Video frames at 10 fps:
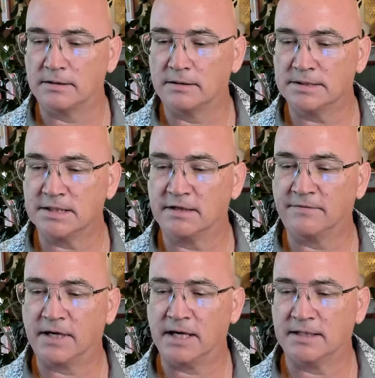Let's see. If
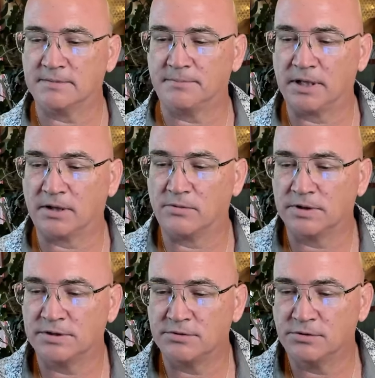I had to pick
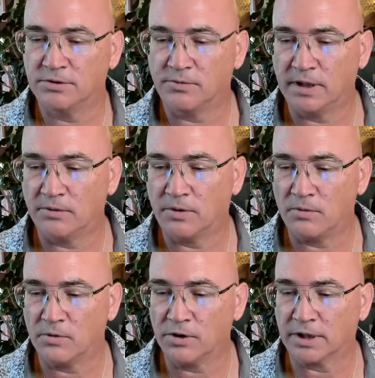one tool to wear while
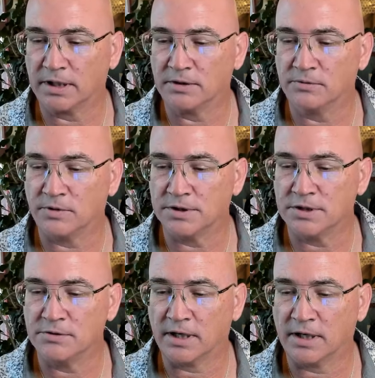working, what do
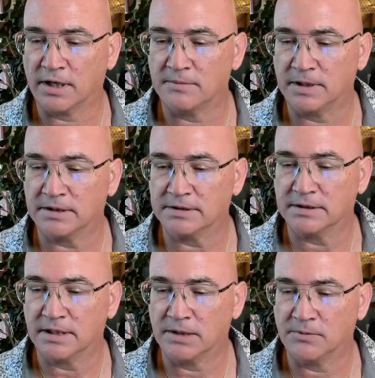you recommend?
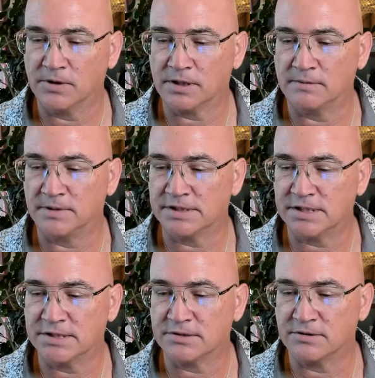I work in a busy
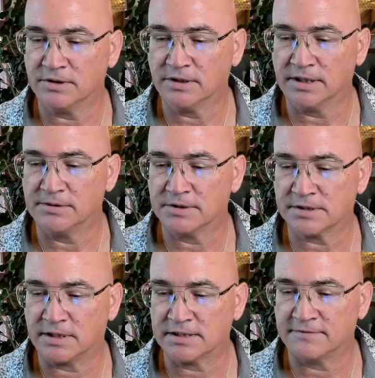store and there's
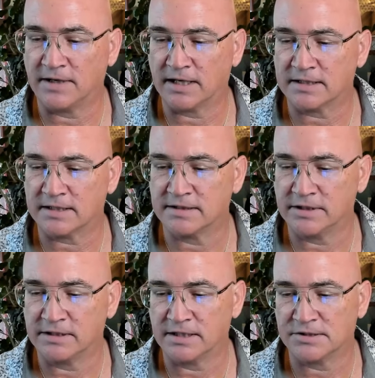lots of activity
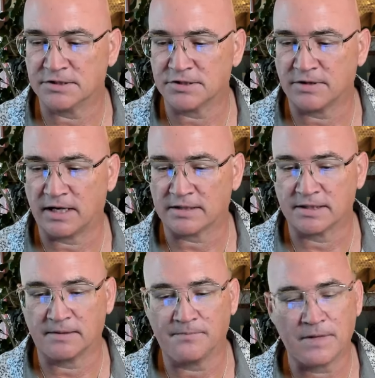that is
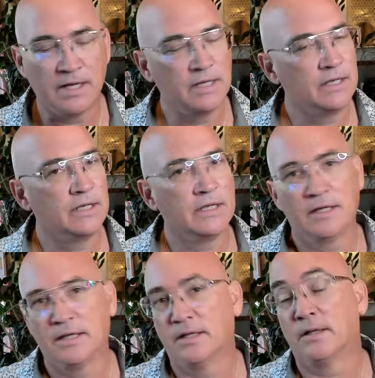distracting.
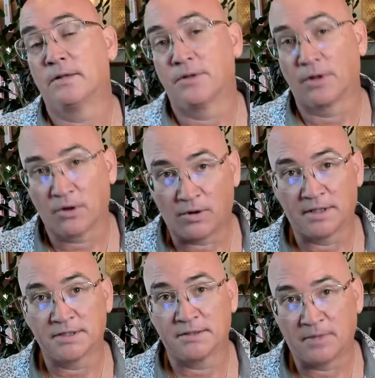The
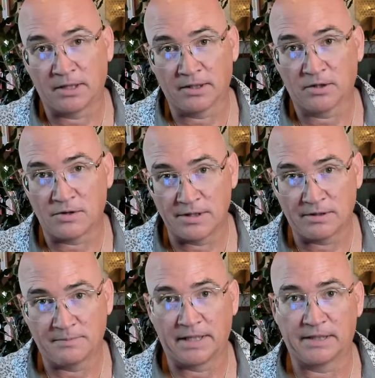Quantum Heart
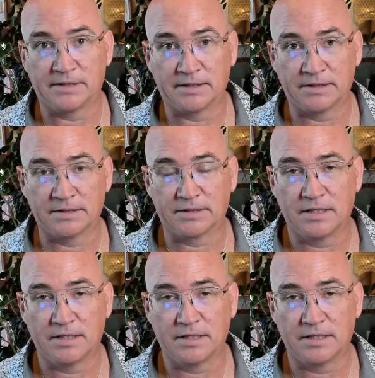Coil Pendant.